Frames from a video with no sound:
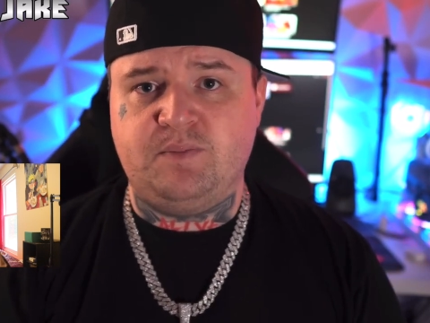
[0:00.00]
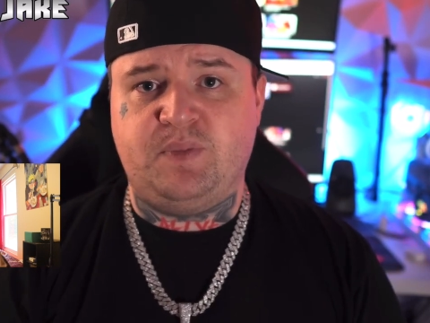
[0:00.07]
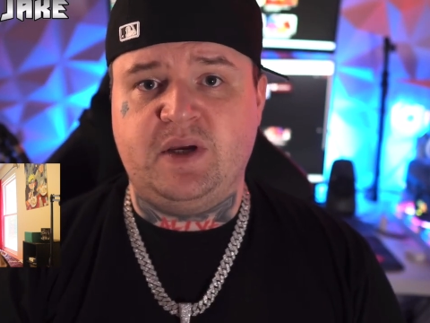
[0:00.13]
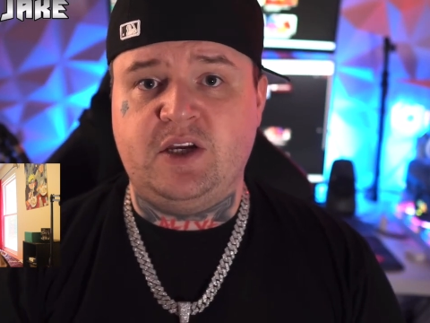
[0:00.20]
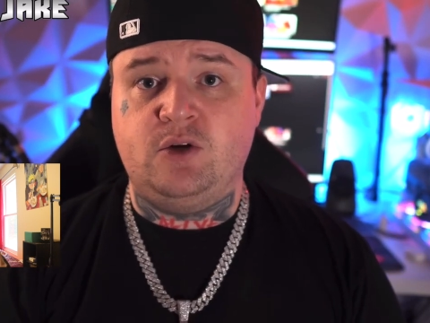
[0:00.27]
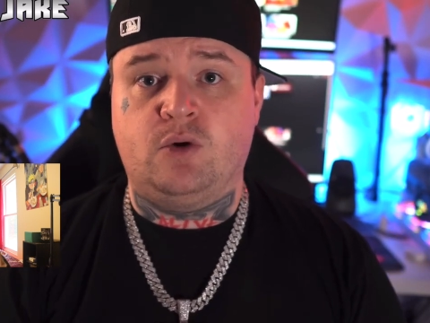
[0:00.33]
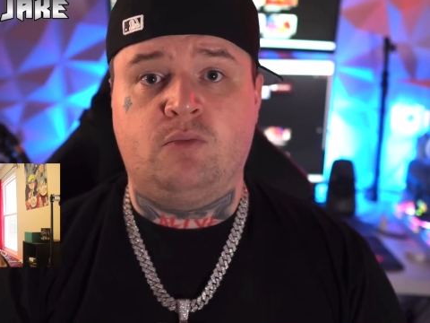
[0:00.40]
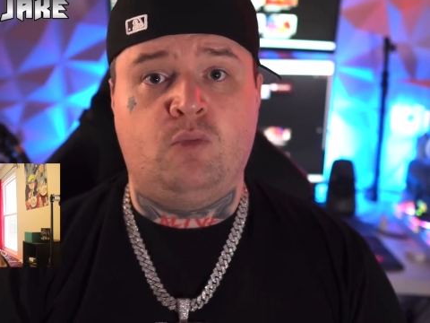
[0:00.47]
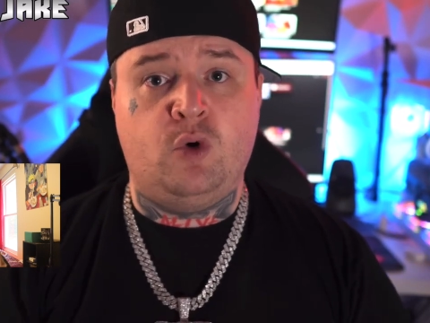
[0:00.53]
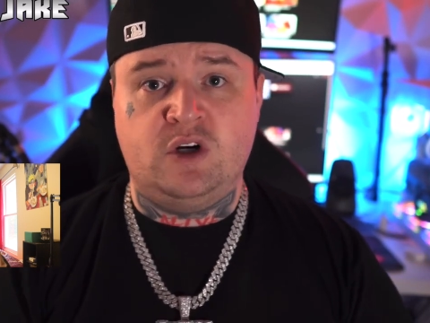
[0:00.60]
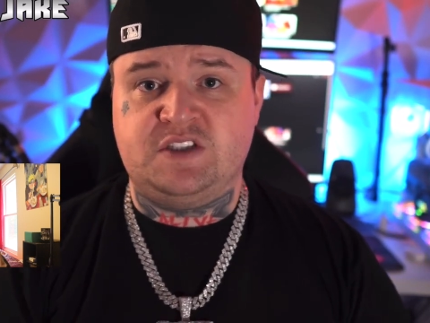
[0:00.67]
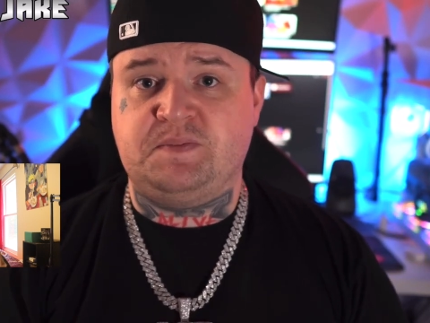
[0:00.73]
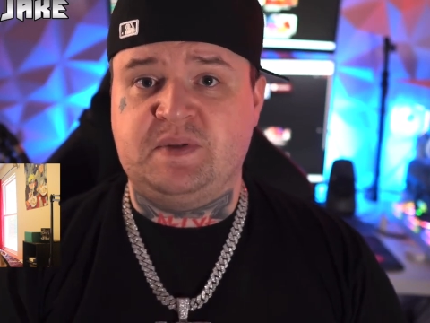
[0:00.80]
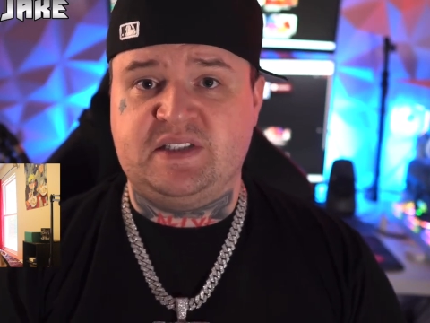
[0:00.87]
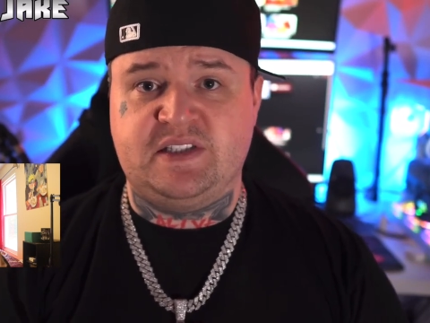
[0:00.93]
Pete, or more
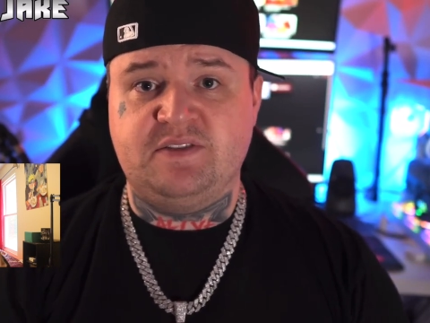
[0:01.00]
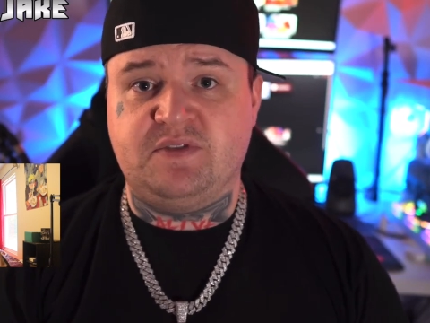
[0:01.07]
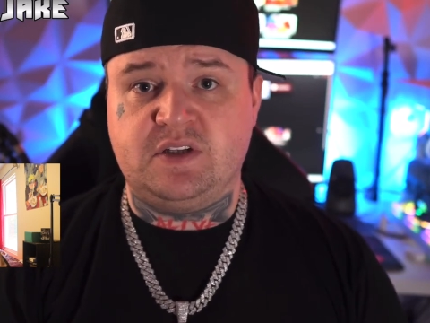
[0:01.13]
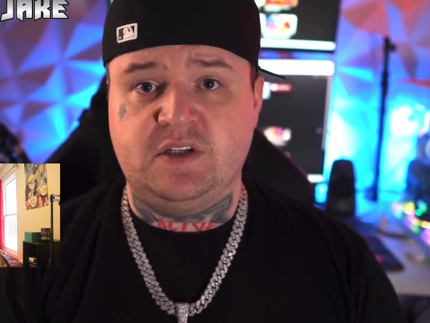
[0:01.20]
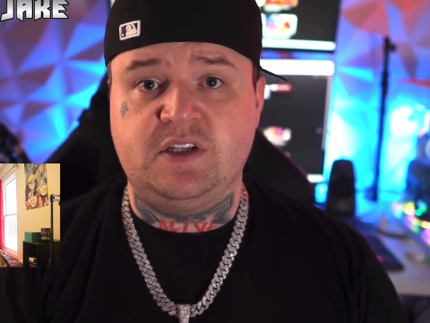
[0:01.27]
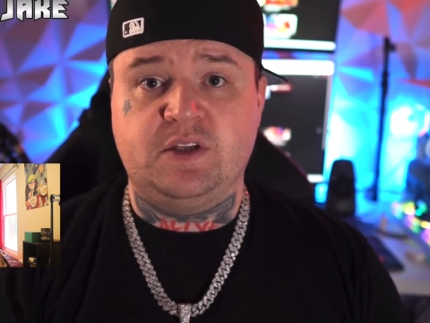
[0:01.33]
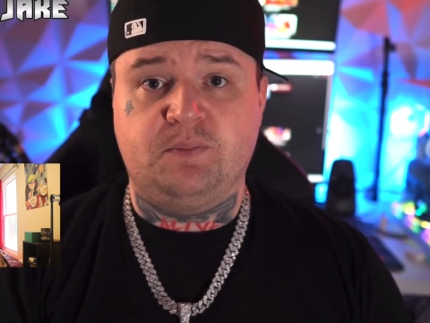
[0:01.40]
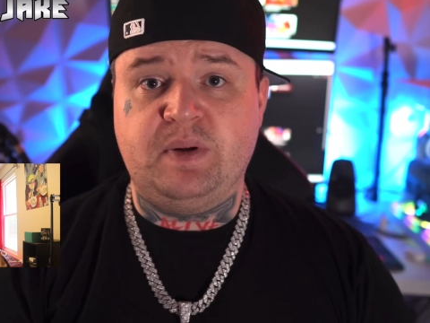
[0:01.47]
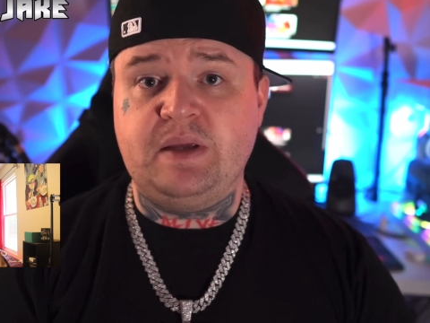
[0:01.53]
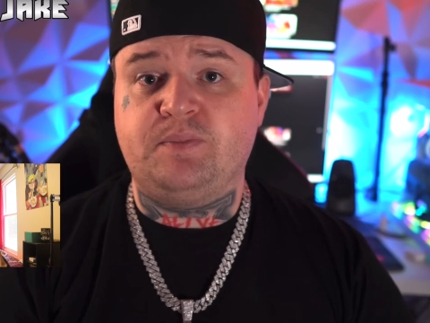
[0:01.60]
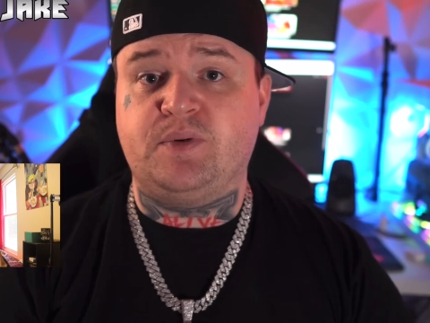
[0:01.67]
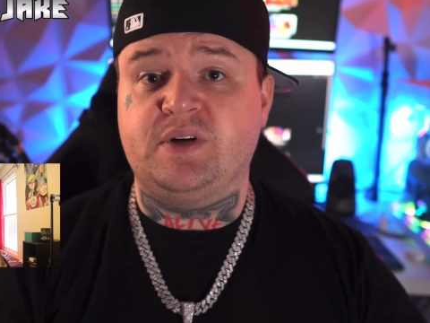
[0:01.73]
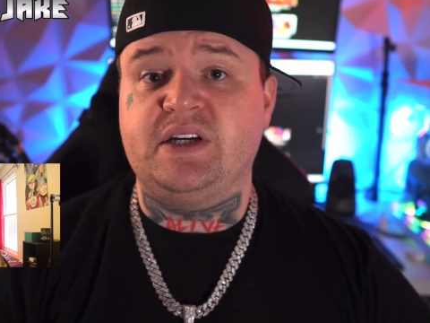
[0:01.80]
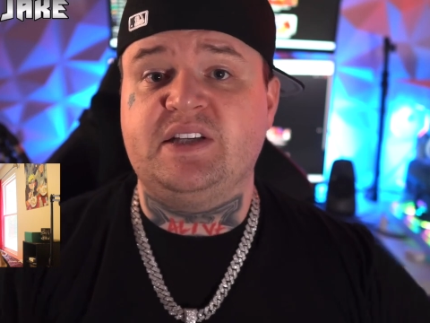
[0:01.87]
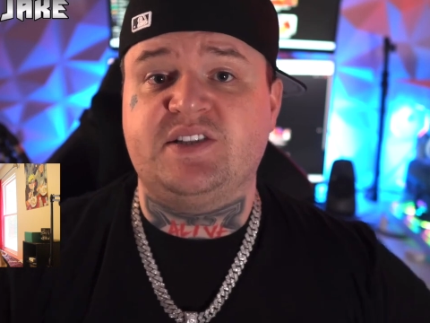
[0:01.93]
specifically the people
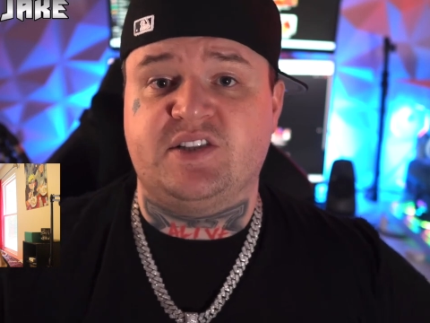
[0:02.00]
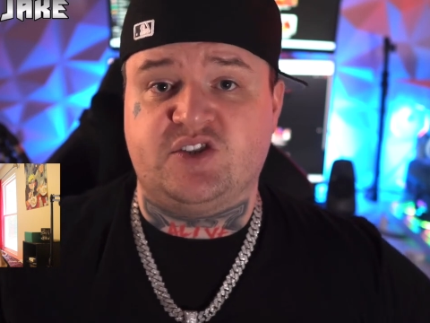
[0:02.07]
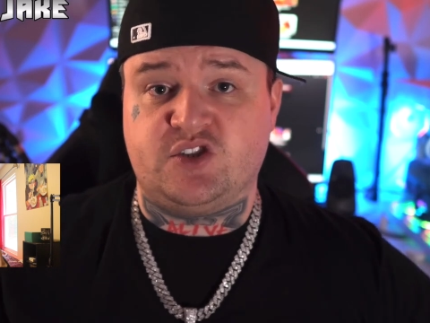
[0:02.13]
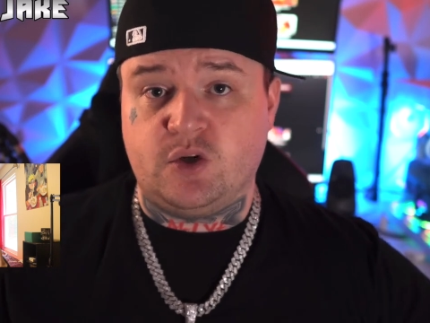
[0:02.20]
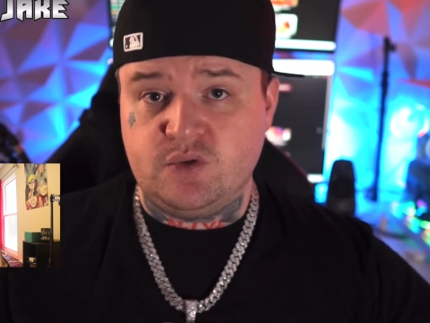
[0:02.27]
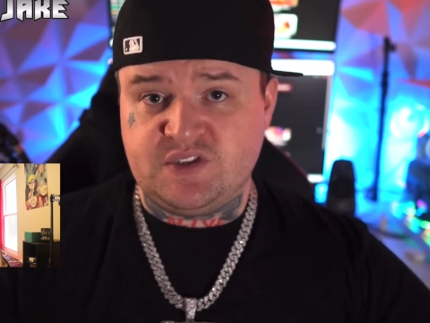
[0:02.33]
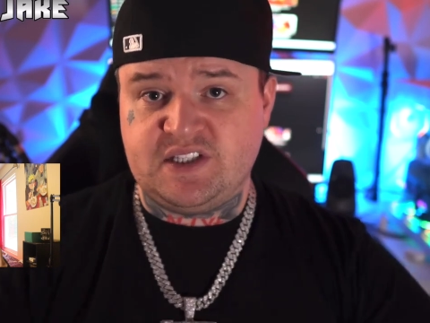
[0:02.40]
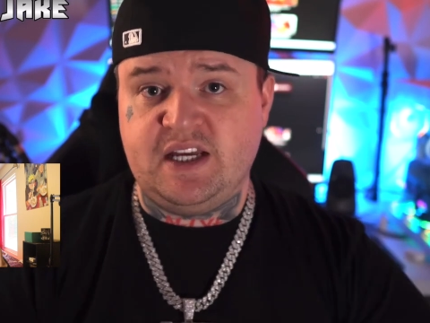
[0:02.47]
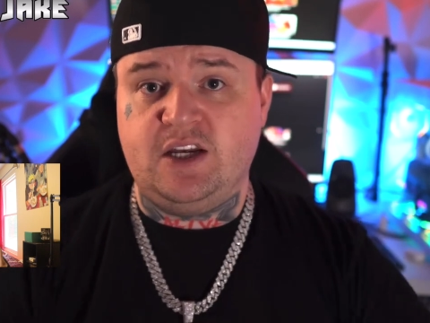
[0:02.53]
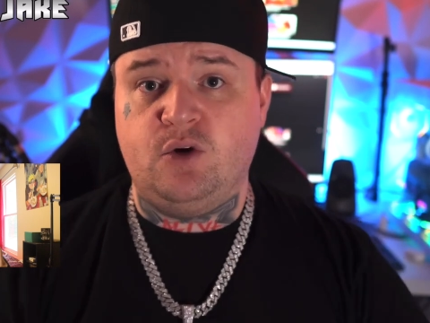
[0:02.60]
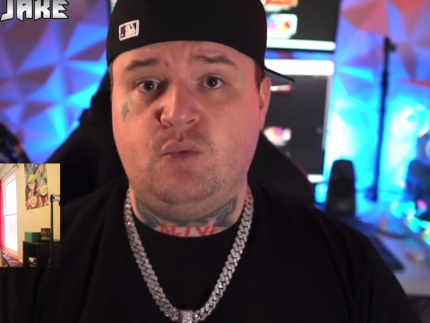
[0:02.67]
he's associated